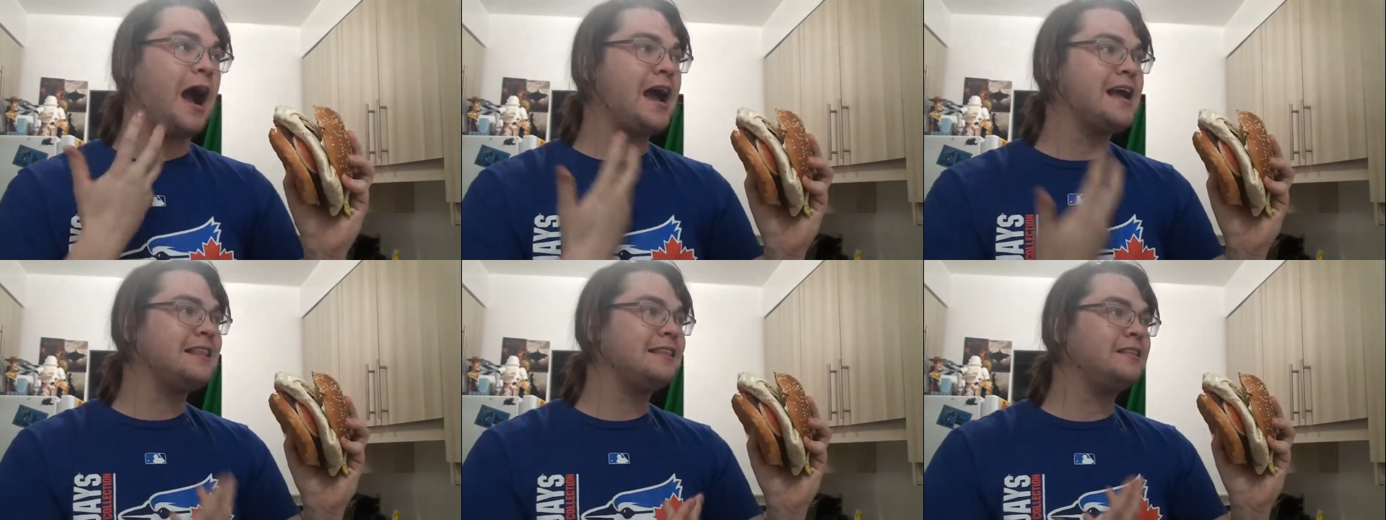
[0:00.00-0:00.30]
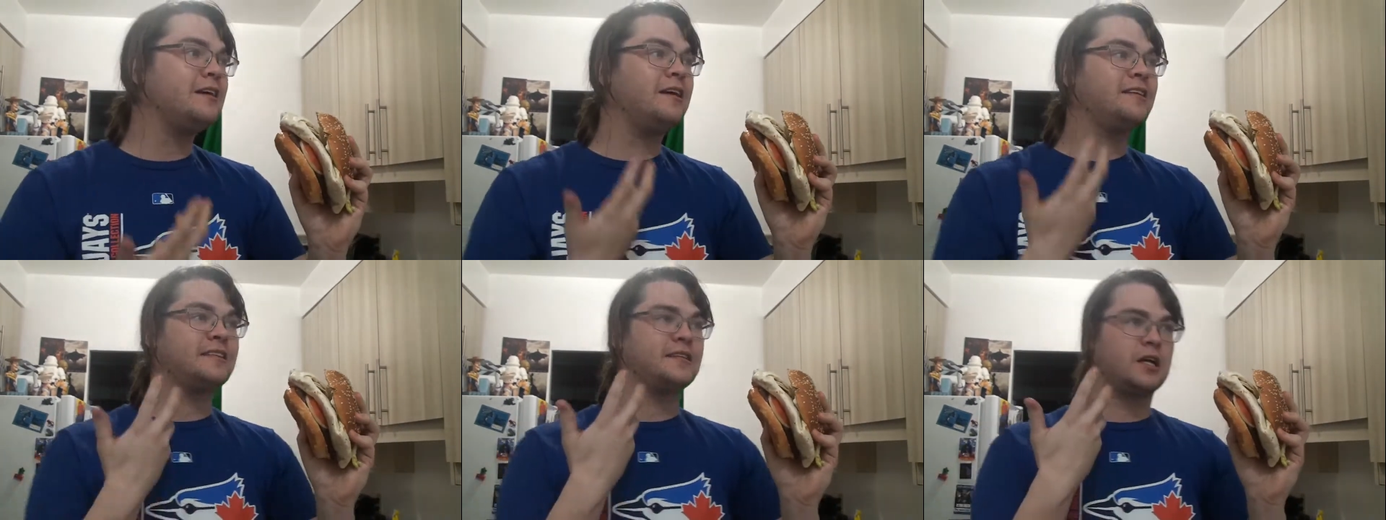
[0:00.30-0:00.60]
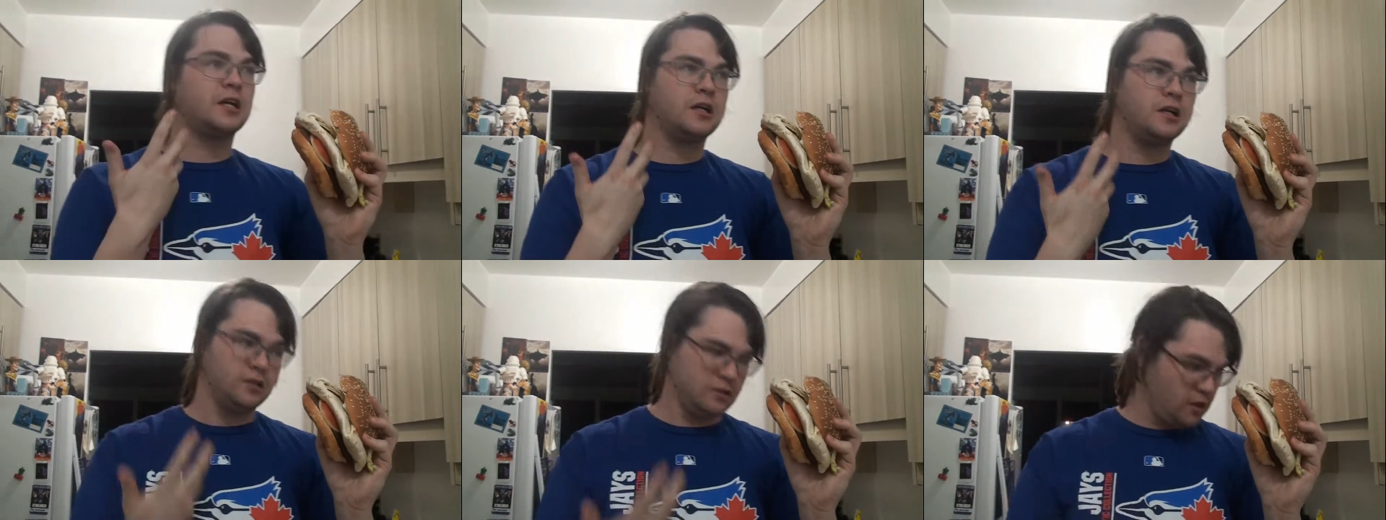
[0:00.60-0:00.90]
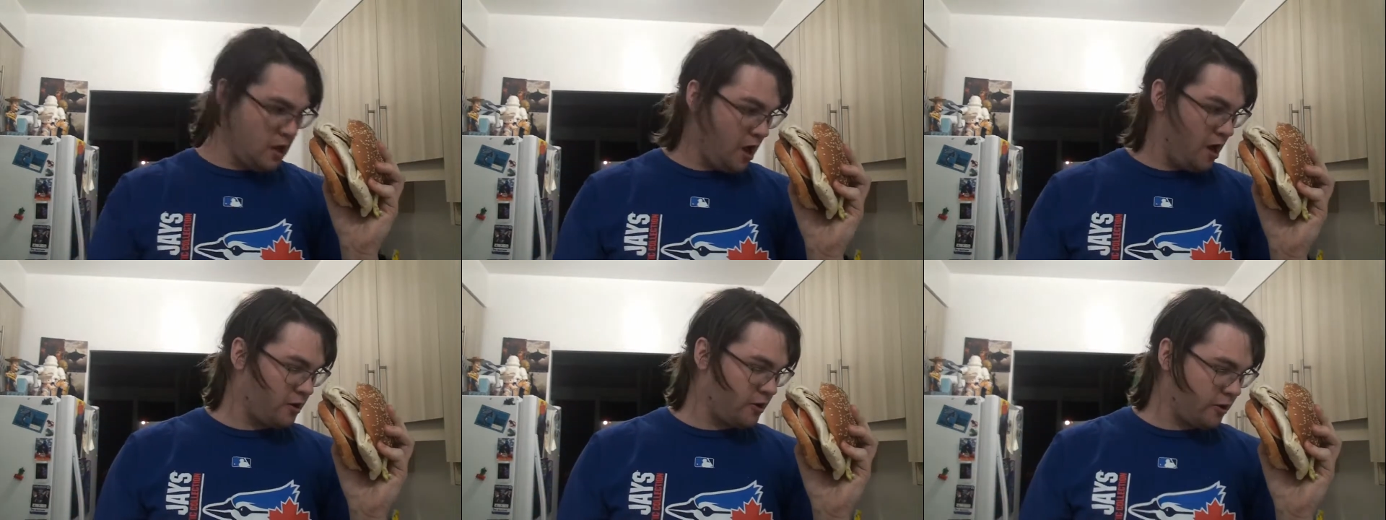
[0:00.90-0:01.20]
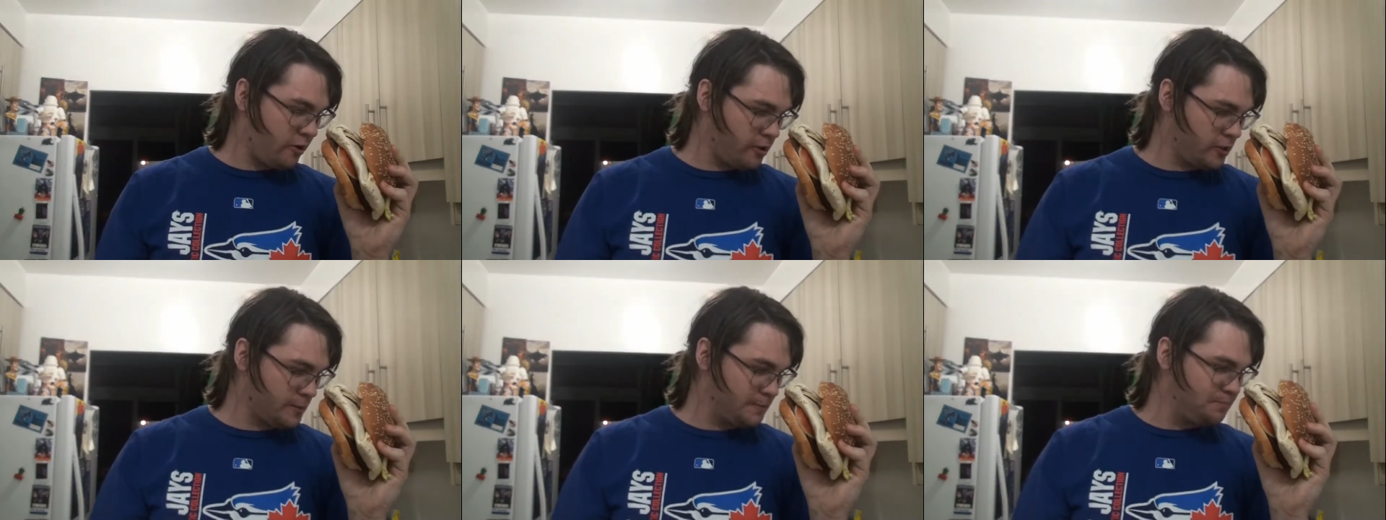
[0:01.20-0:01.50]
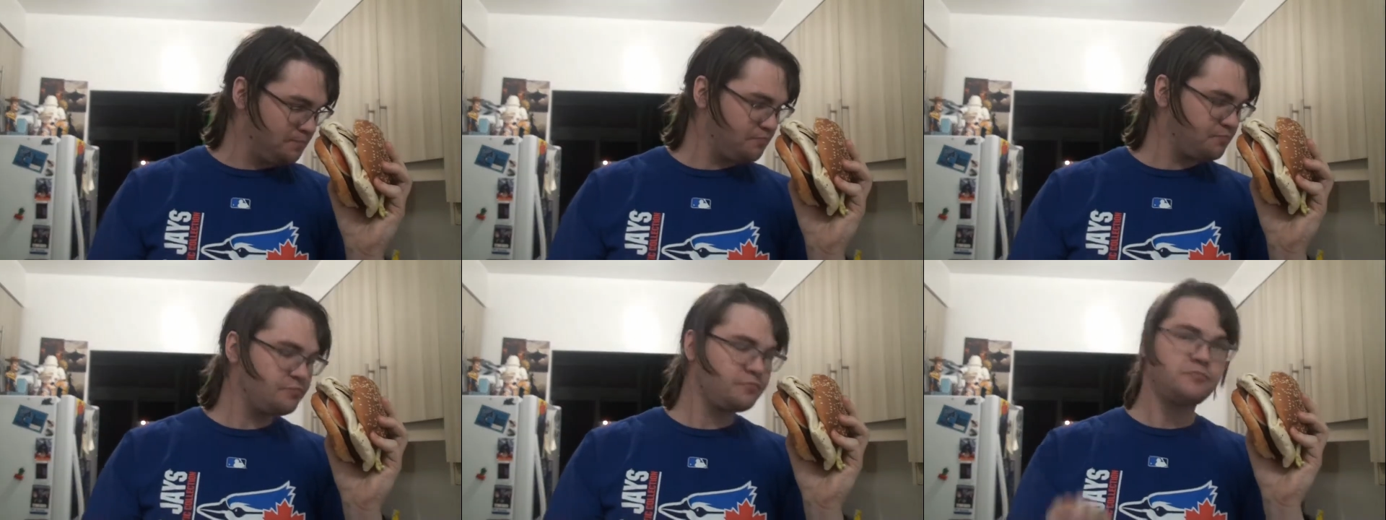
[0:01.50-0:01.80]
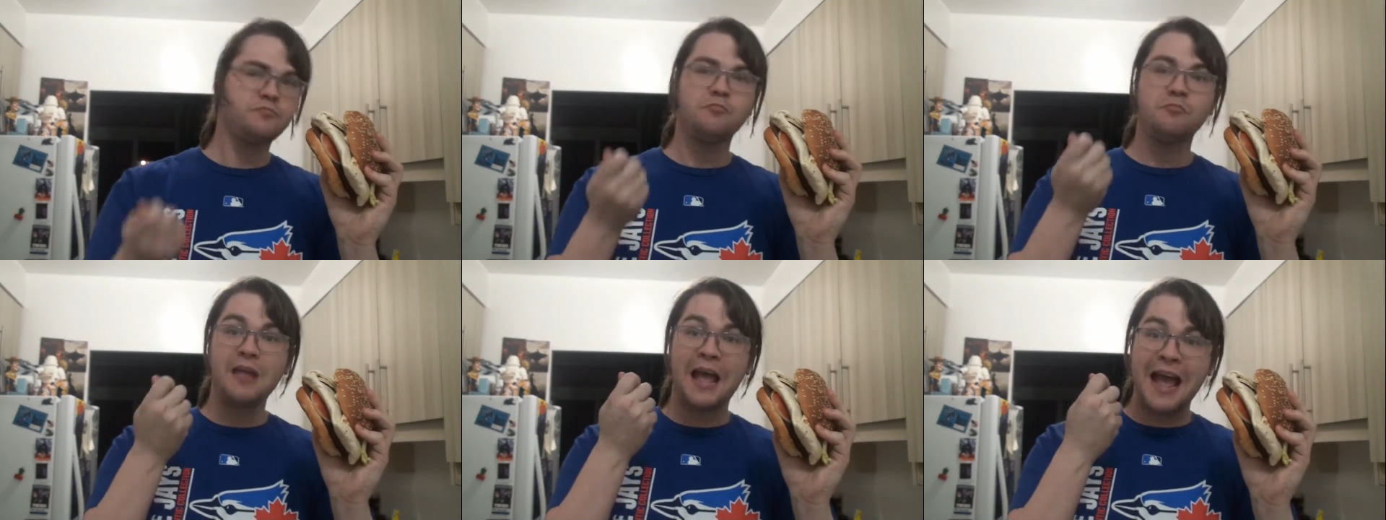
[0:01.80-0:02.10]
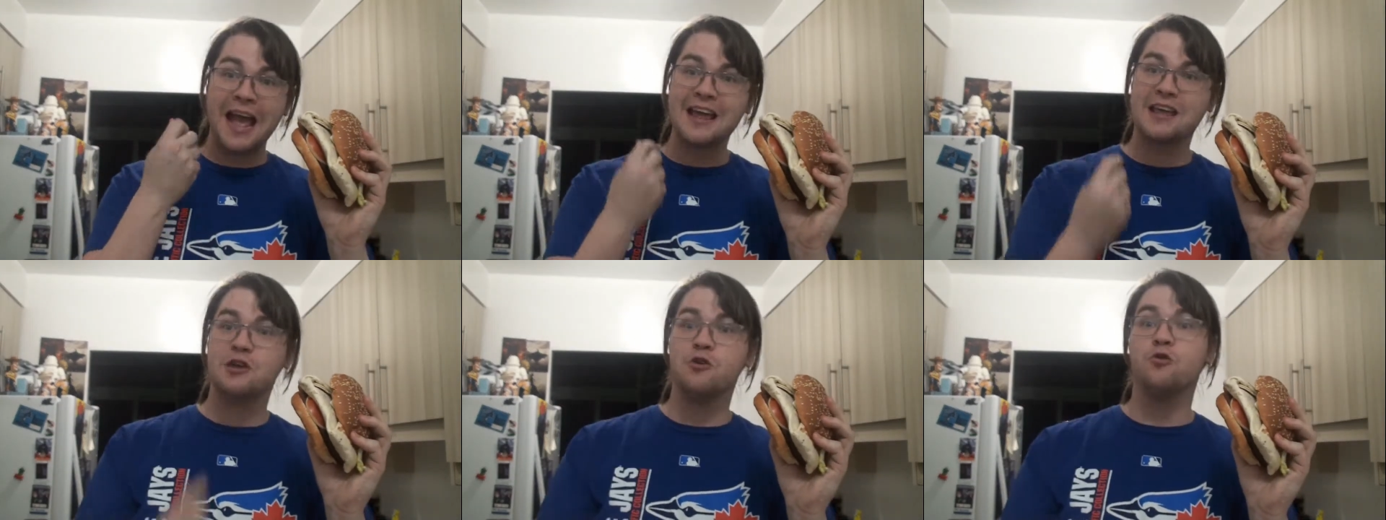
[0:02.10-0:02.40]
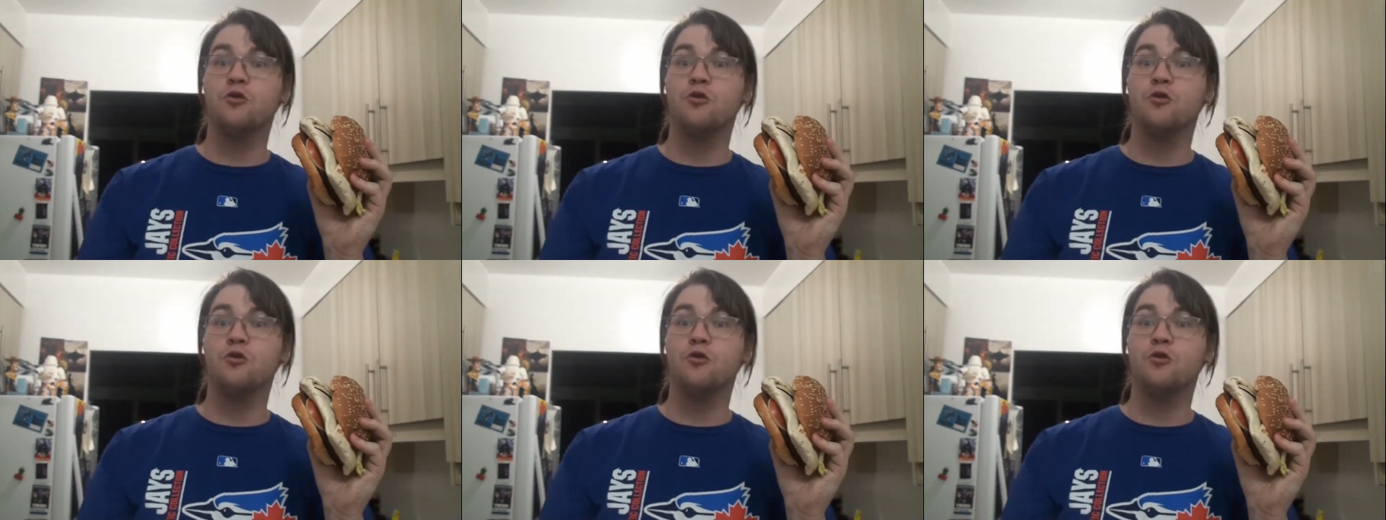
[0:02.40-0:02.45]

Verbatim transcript: I thought the clogger at